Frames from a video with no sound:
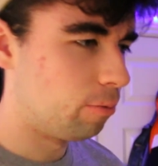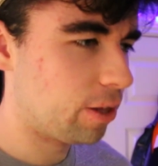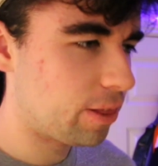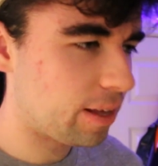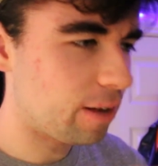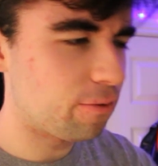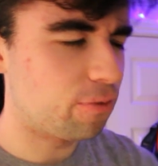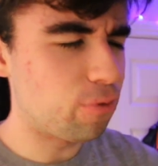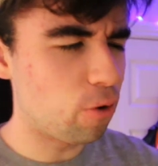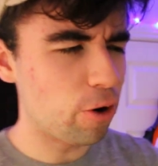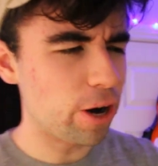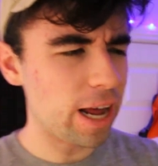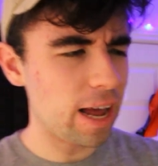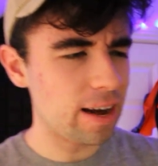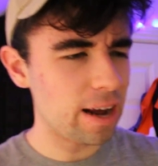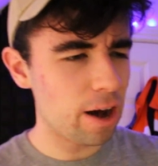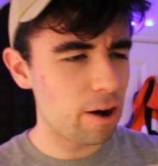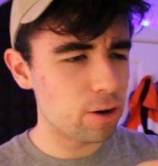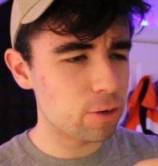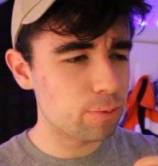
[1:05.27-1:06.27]
Within 48
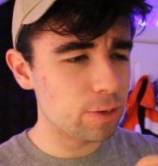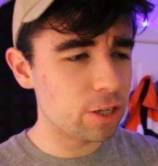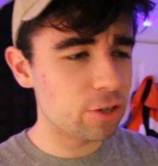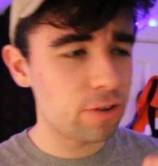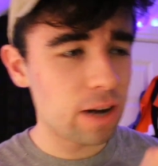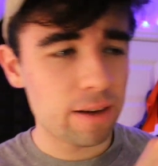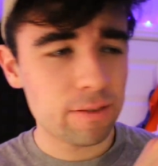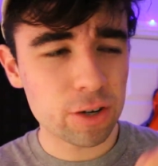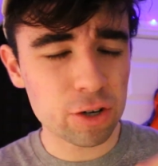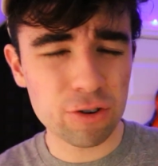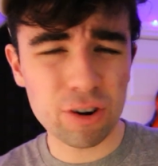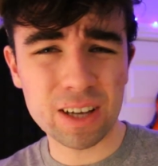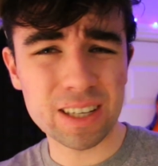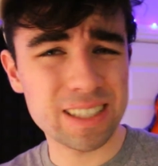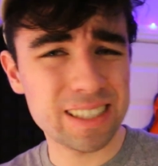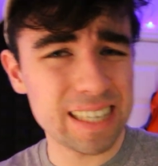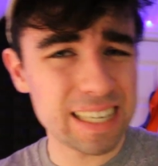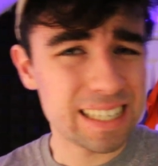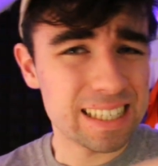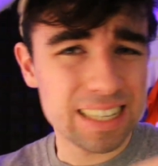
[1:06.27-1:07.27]
hours, we traveled across
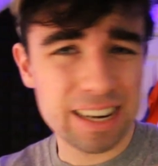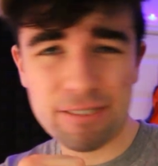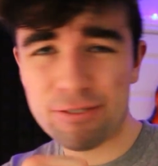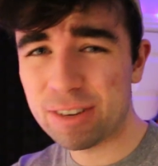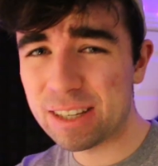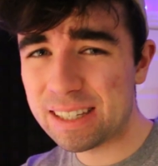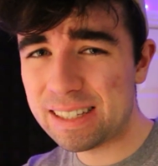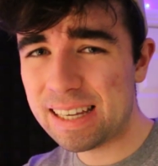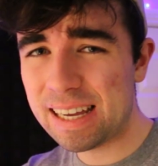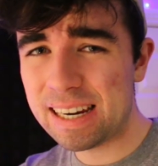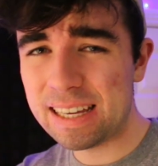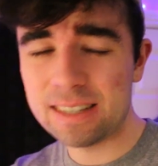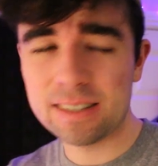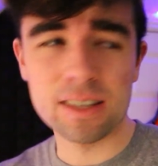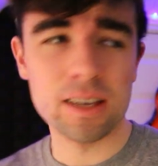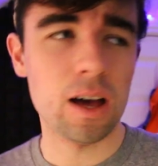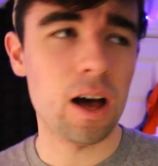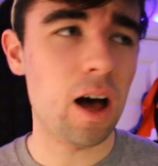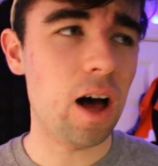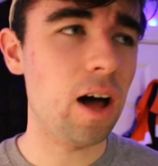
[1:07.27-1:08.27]
six different cities,
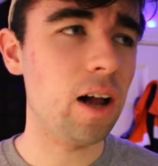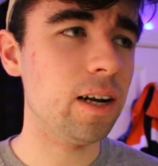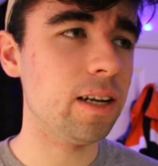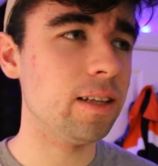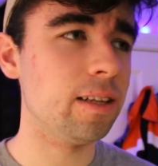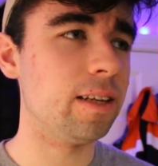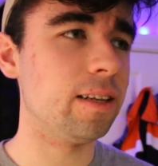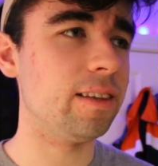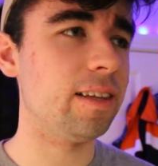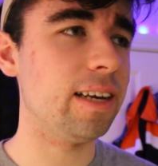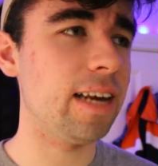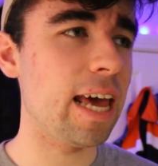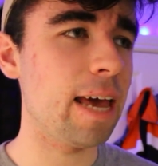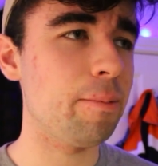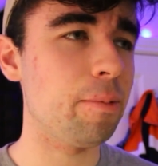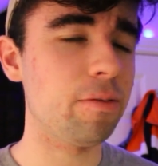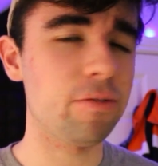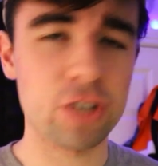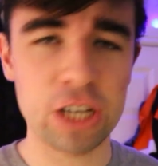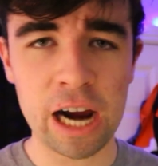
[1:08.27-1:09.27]
all in the name
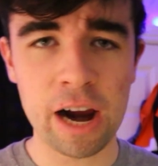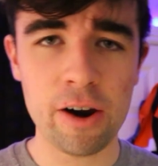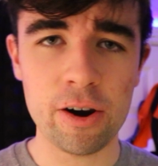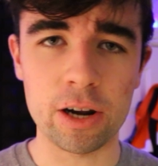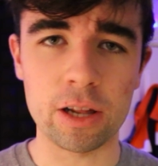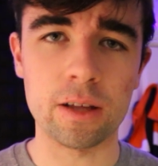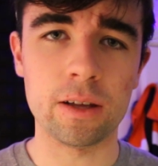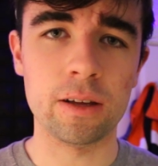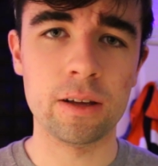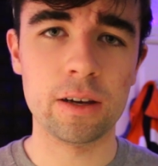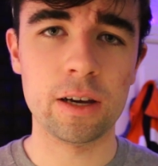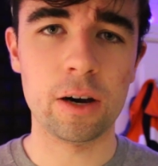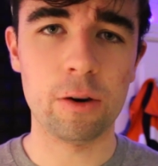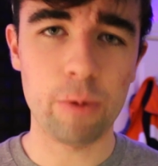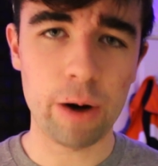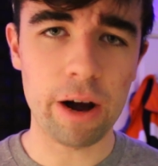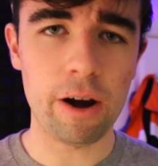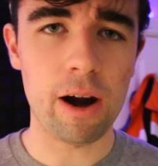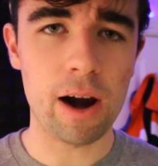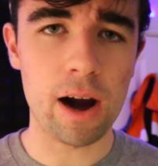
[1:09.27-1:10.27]
of charity, Aware